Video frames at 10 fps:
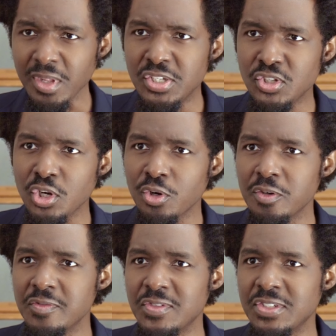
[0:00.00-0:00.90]

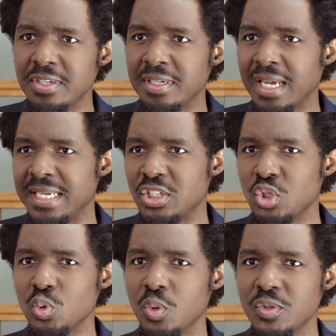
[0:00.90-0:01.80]
serves as a
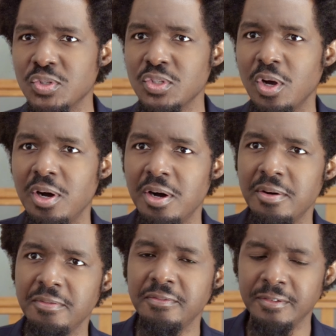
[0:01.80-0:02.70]
source
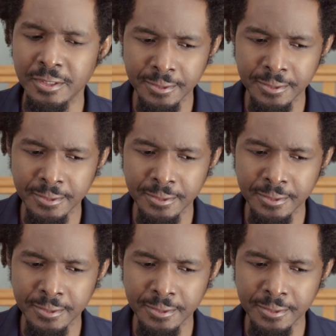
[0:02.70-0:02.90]
of